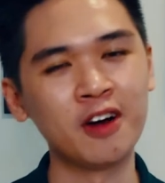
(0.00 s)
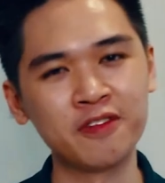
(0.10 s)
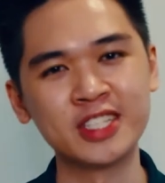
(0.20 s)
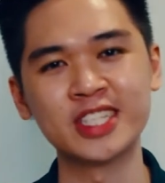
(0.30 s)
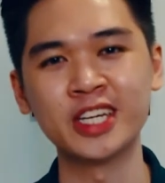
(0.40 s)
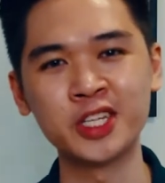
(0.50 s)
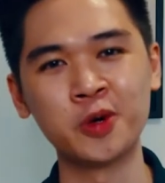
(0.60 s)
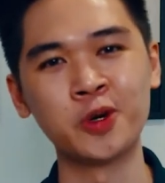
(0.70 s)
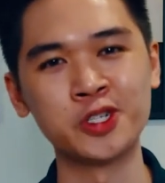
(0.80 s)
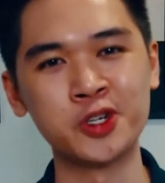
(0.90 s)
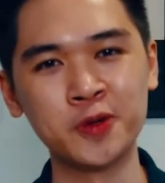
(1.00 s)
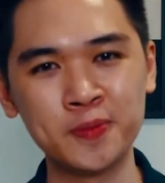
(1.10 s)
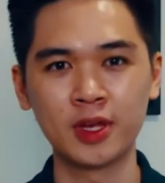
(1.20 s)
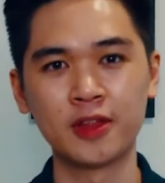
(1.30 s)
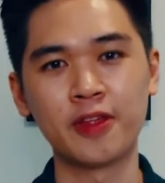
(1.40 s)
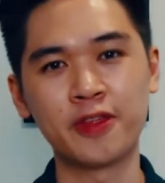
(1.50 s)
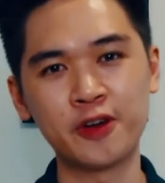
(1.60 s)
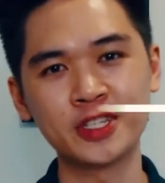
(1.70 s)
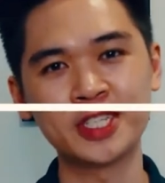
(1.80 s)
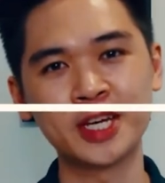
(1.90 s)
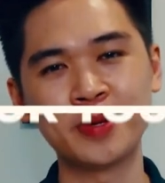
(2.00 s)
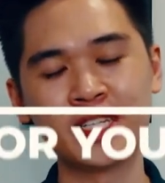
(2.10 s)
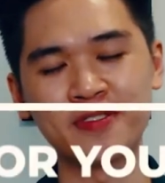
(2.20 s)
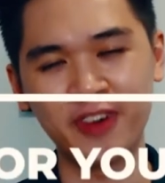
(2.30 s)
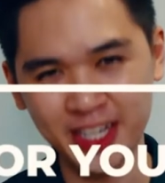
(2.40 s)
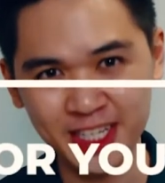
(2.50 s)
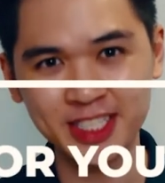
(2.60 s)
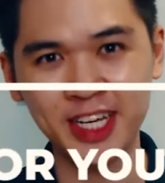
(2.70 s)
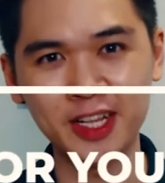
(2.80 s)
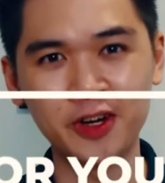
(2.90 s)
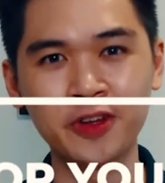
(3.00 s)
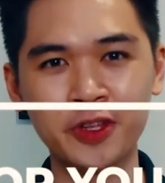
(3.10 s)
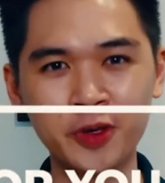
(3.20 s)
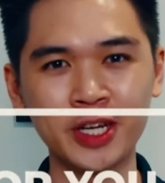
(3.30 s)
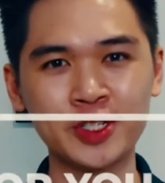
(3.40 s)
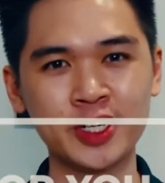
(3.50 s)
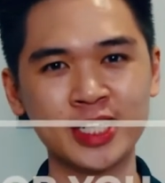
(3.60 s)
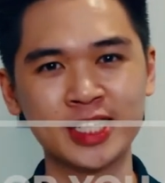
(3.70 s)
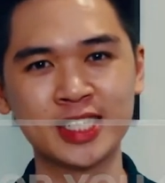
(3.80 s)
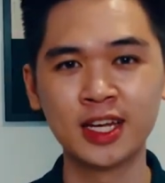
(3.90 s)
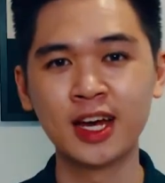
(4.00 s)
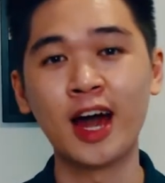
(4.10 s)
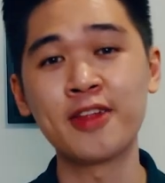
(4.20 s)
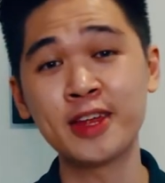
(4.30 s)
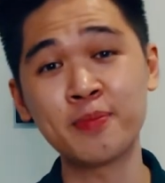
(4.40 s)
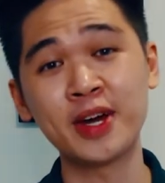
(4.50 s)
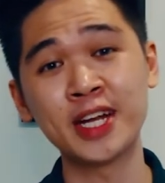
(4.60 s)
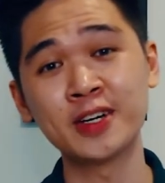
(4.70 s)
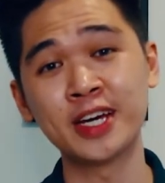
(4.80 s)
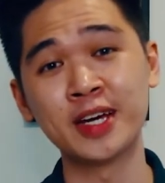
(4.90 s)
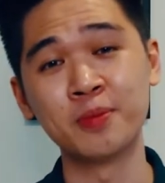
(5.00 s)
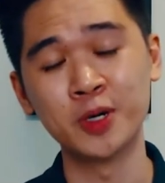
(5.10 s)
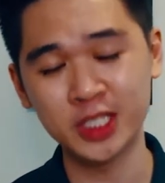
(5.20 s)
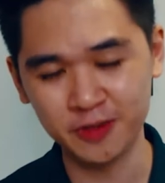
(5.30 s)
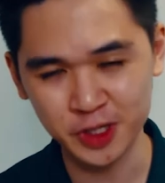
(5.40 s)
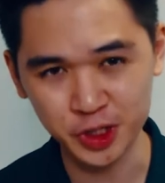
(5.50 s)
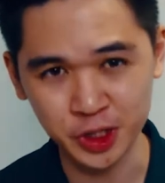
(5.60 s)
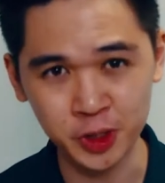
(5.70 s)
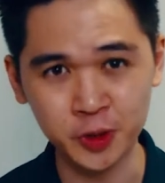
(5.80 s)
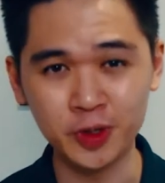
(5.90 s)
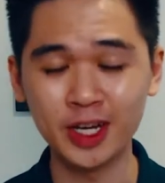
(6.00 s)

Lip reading: outfits in your wardrobe. The 3rd tip is finding a tailor you can trust. I think by now that most of you should know,